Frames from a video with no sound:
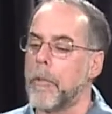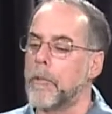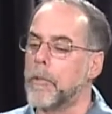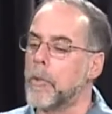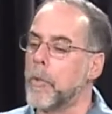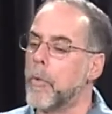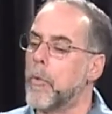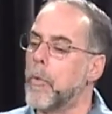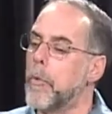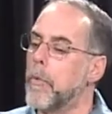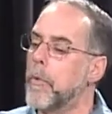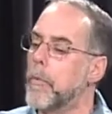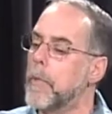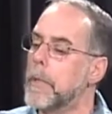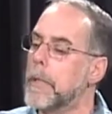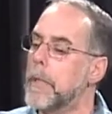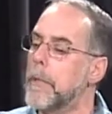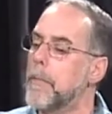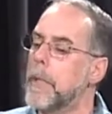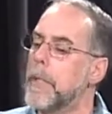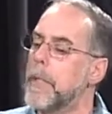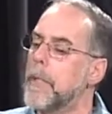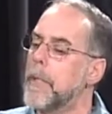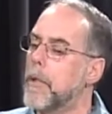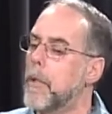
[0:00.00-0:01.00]
So
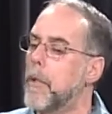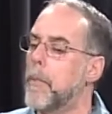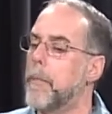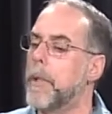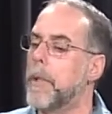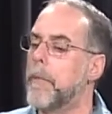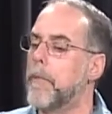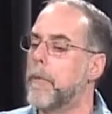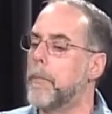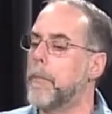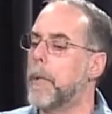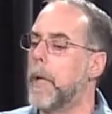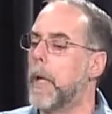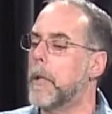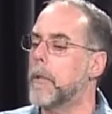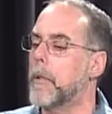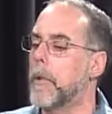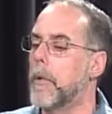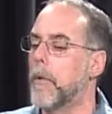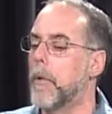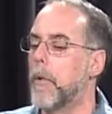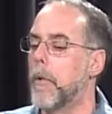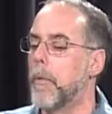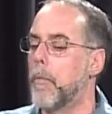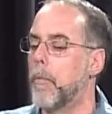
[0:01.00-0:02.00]
give me a little bit of a
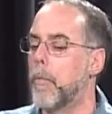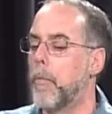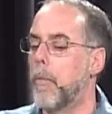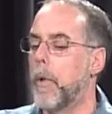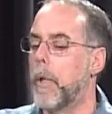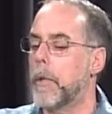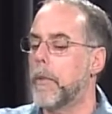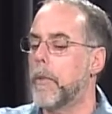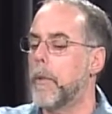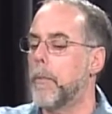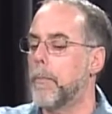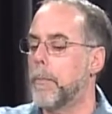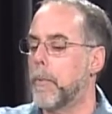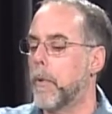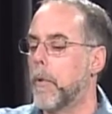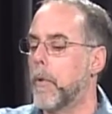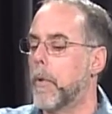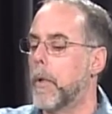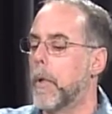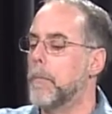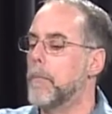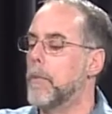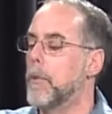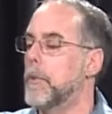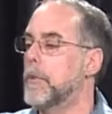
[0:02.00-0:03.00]
background on what the
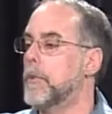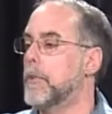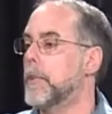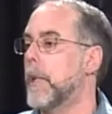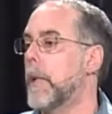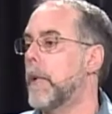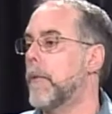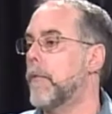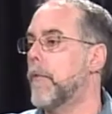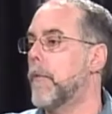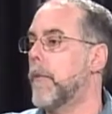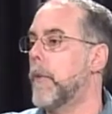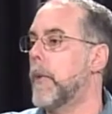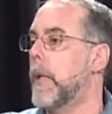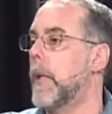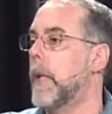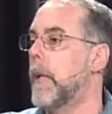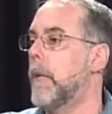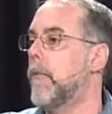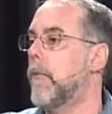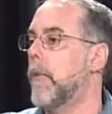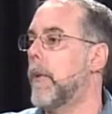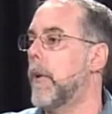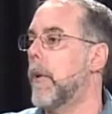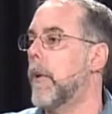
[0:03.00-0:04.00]
program looks like for the
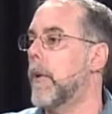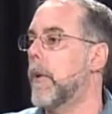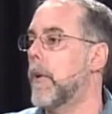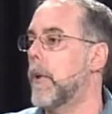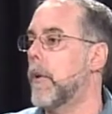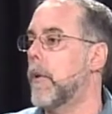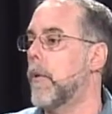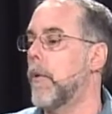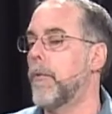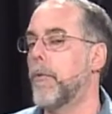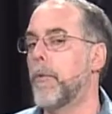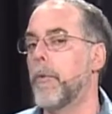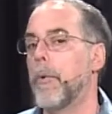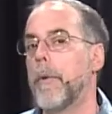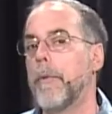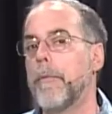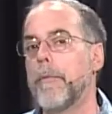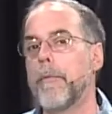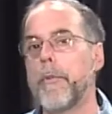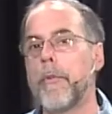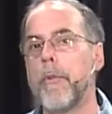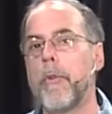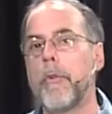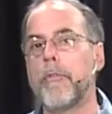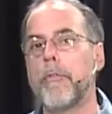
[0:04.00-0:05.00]
kids that are going to go through it.
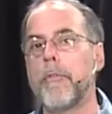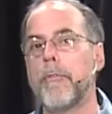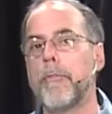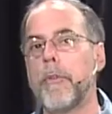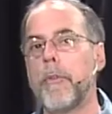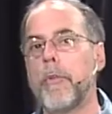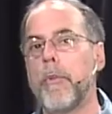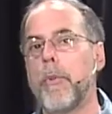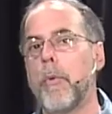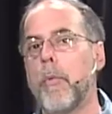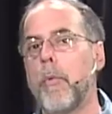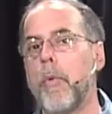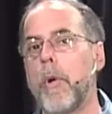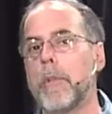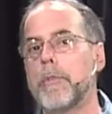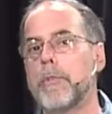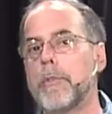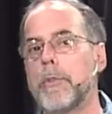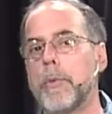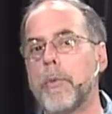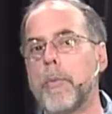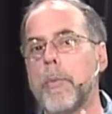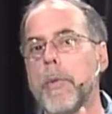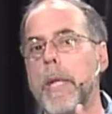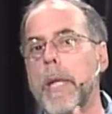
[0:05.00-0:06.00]
And for those of you that
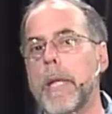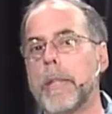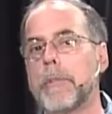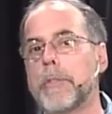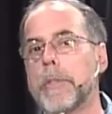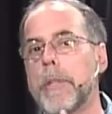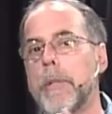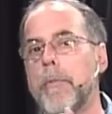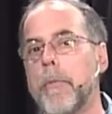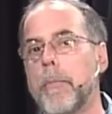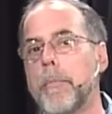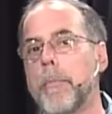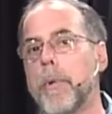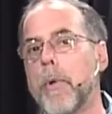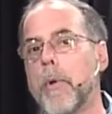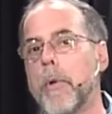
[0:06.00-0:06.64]
want to, we actually have a